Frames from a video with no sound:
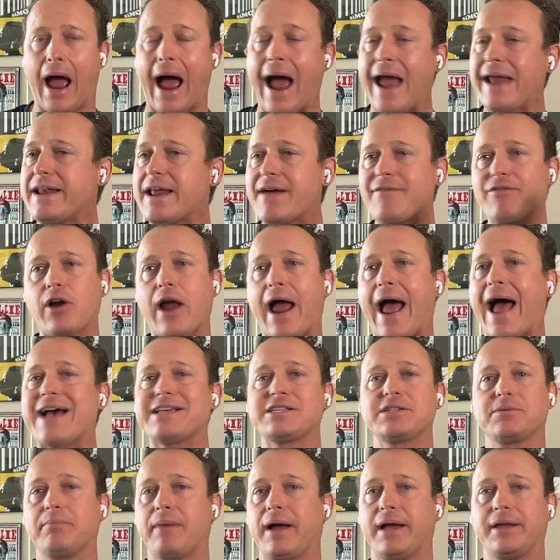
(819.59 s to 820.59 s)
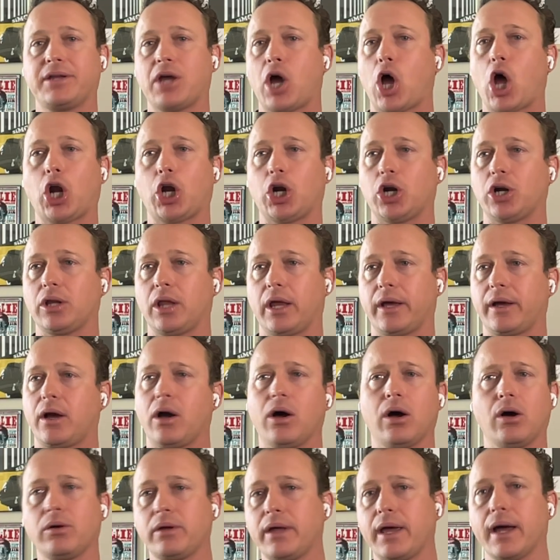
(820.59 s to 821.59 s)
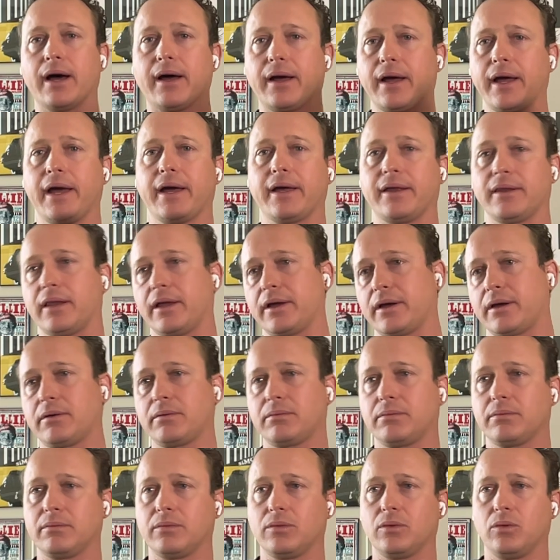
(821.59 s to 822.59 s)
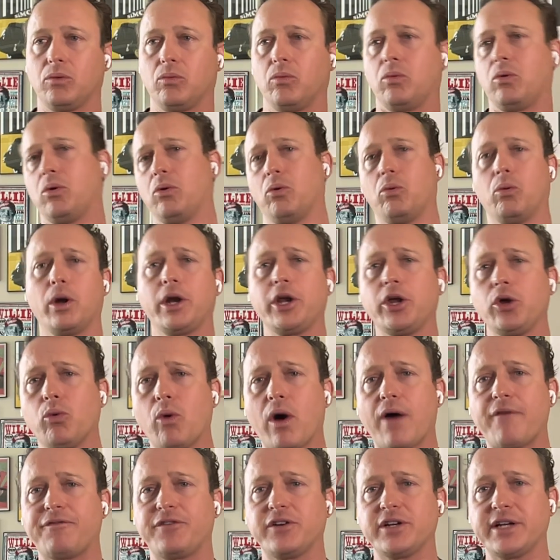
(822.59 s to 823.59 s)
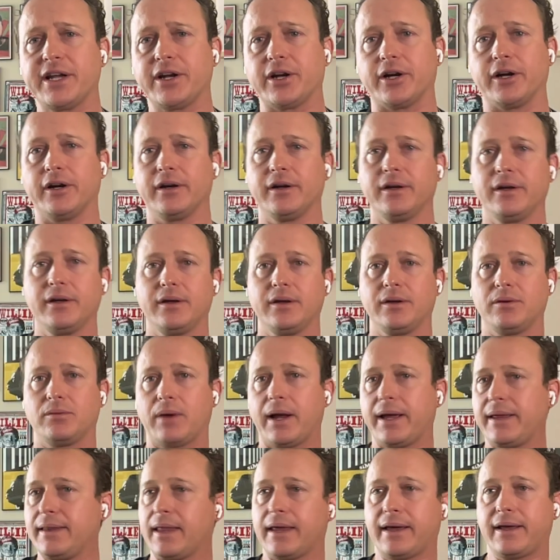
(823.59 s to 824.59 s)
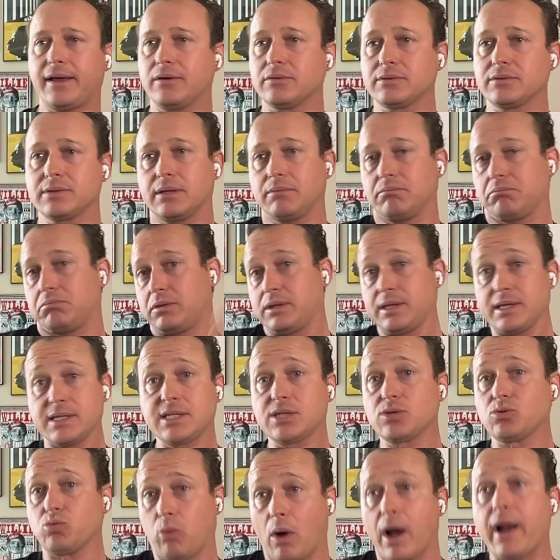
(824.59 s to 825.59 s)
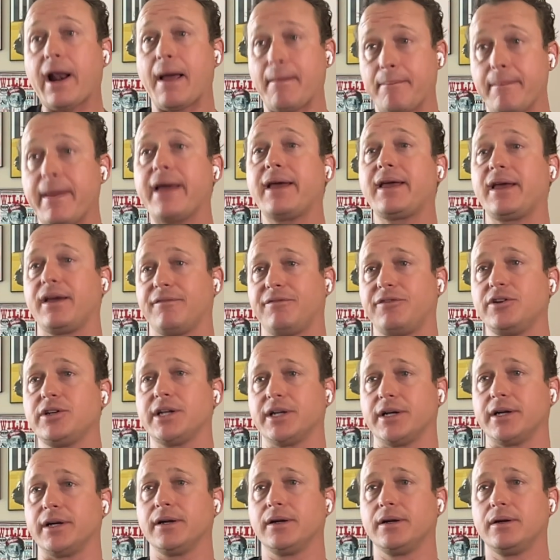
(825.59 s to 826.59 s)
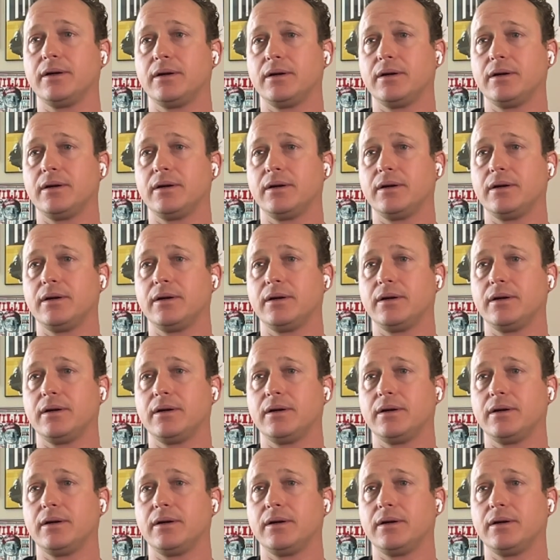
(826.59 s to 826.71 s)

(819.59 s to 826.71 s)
I never asked my daughter, like, "Oh yeah, hey, like, what do you want for dinner?" Right? Like it was, this is what I'm making for dinner,